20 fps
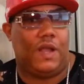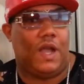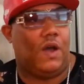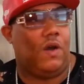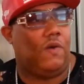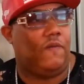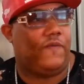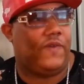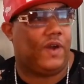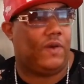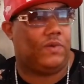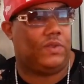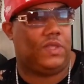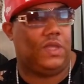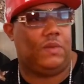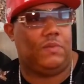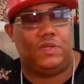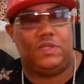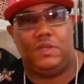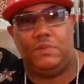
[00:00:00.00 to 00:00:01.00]
I don't fuck with
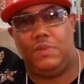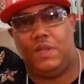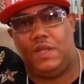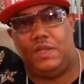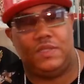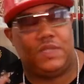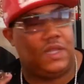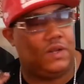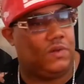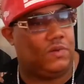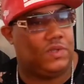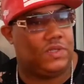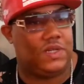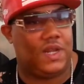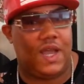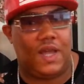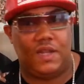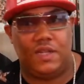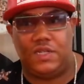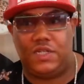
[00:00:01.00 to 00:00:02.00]
them because them niggas ain't on this
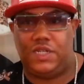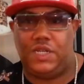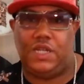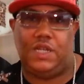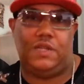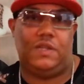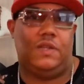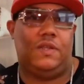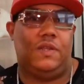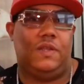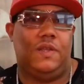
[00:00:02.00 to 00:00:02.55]
knowledge shit.